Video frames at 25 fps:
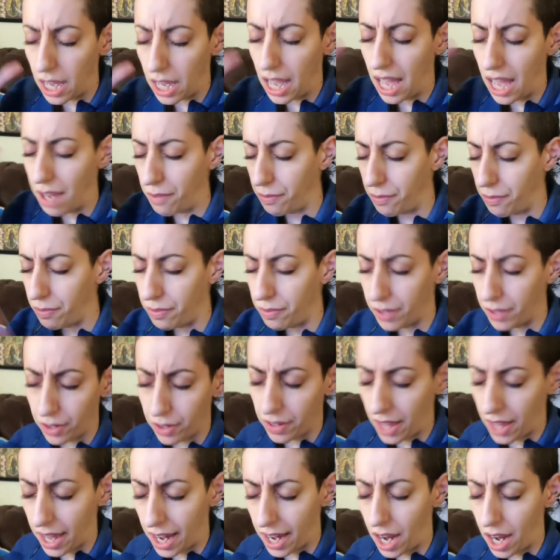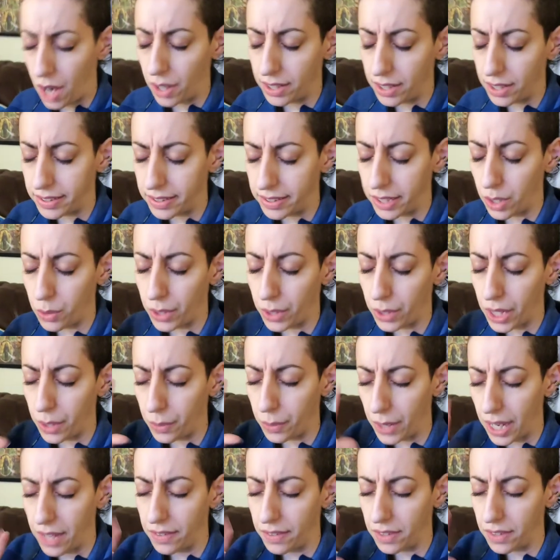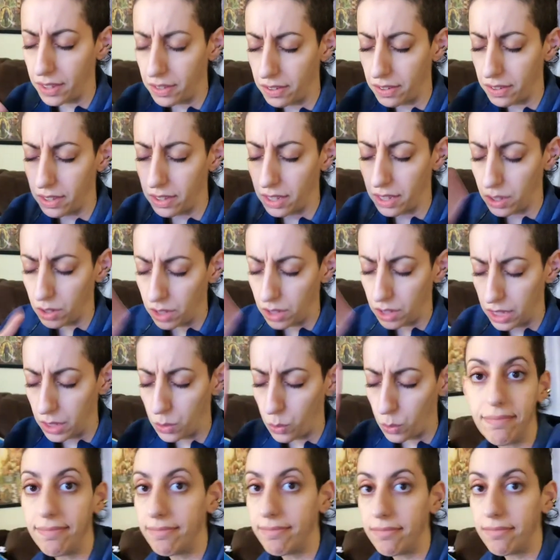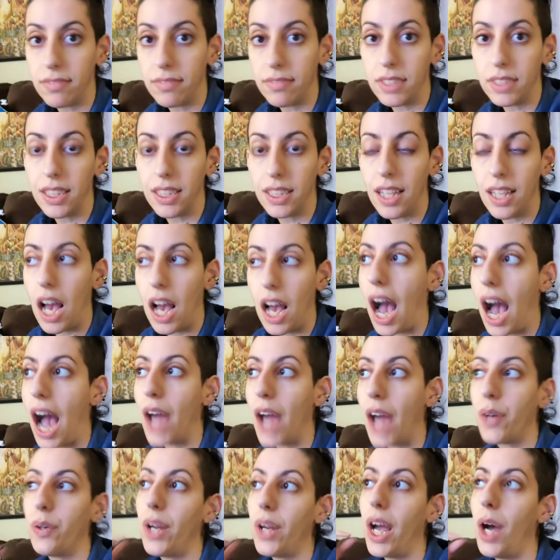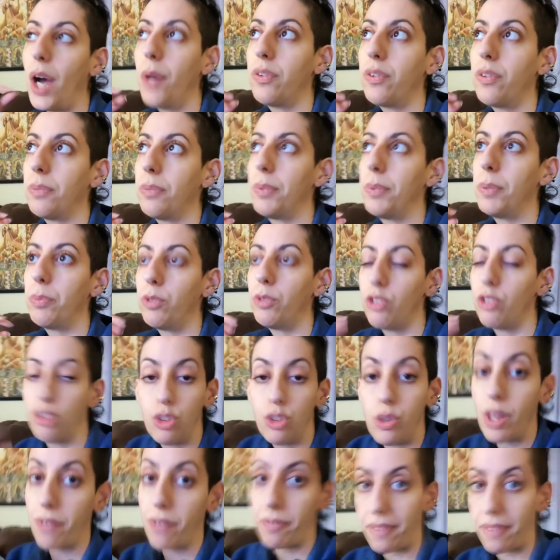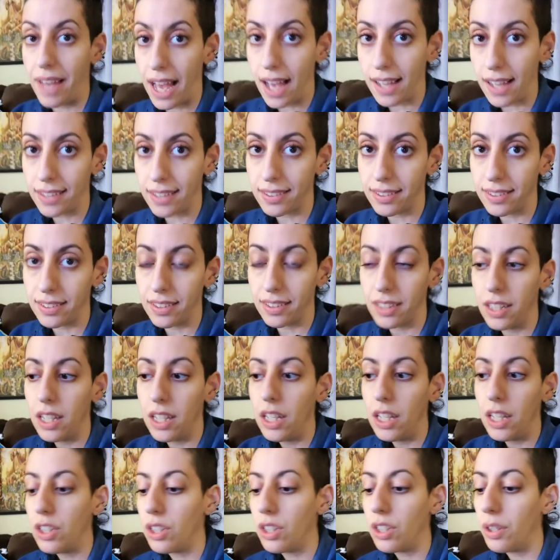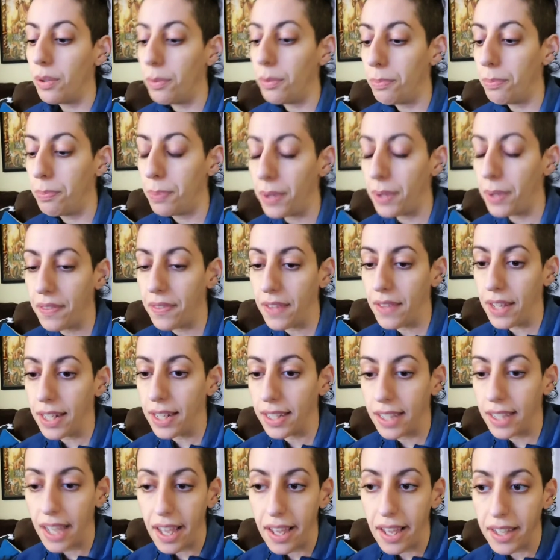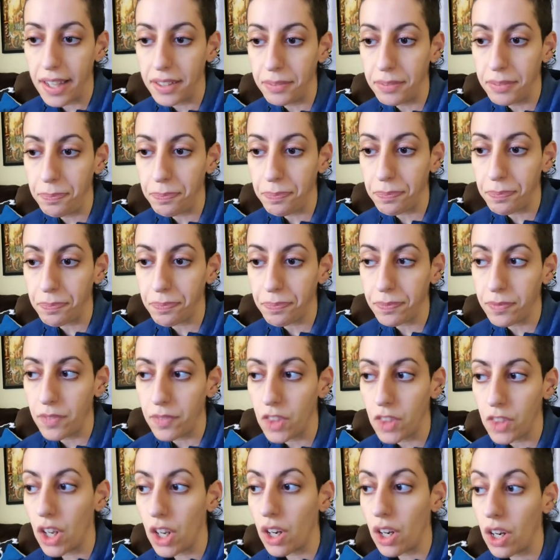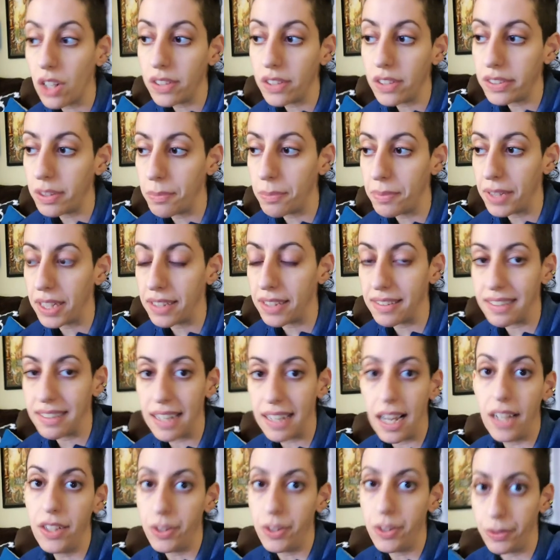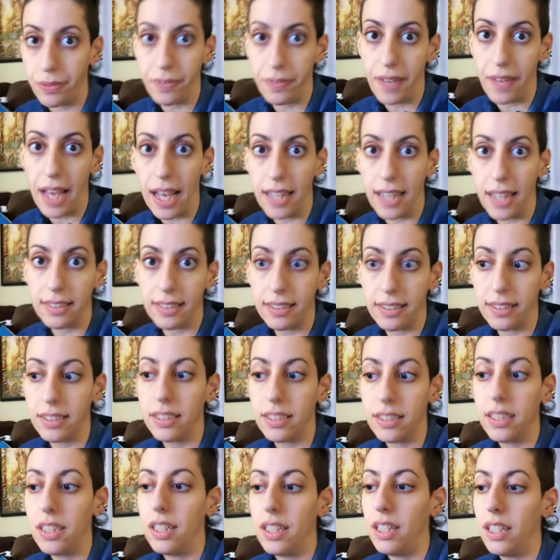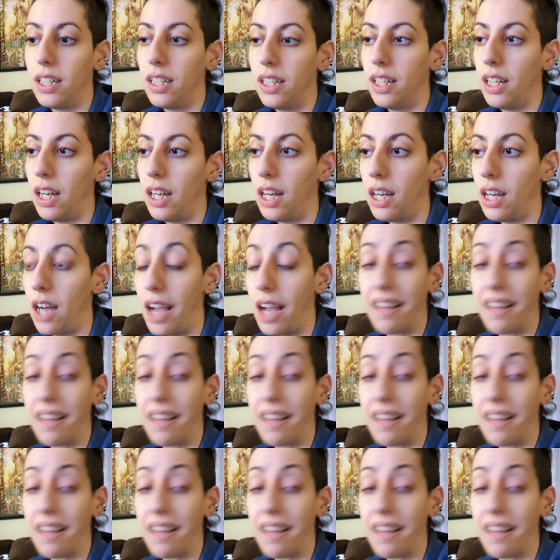and figure that out and say, okay, wait. And this... I don't know how some people just do that fast. But then again, there are some things that I do fast. I